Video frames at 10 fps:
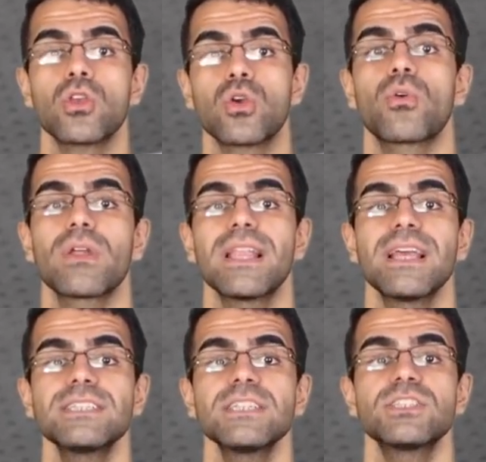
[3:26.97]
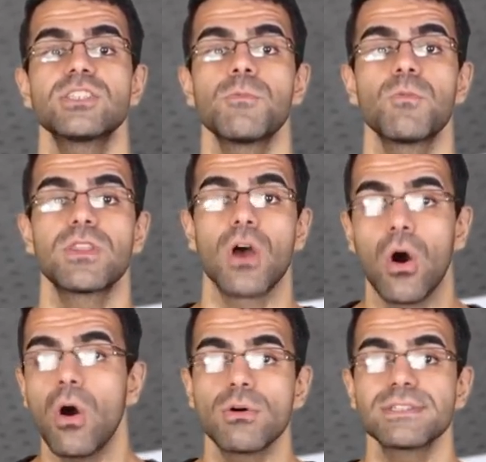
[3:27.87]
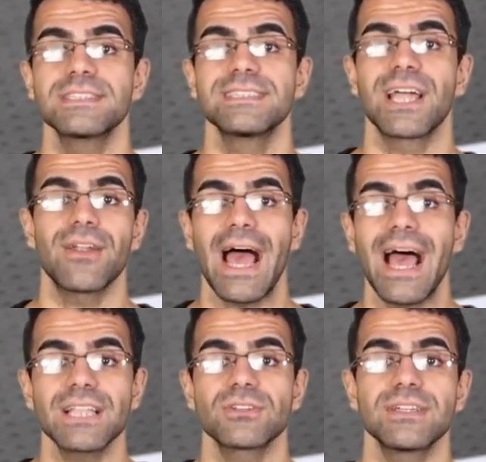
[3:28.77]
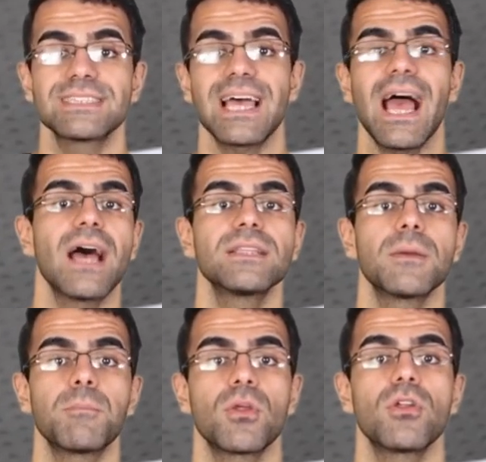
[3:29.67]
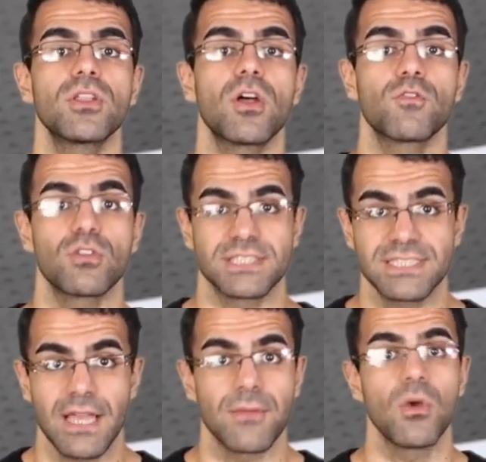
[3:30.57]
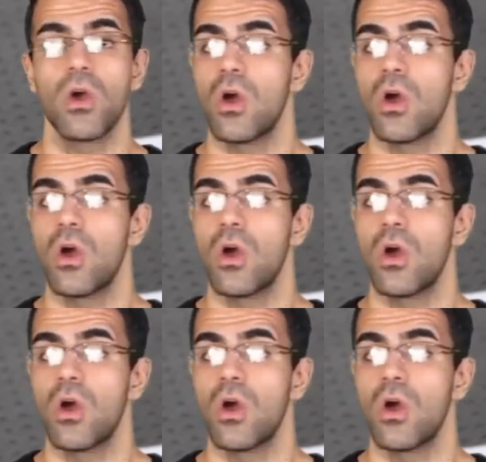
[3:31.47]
your relationship with the host, their address, and the period of your stay.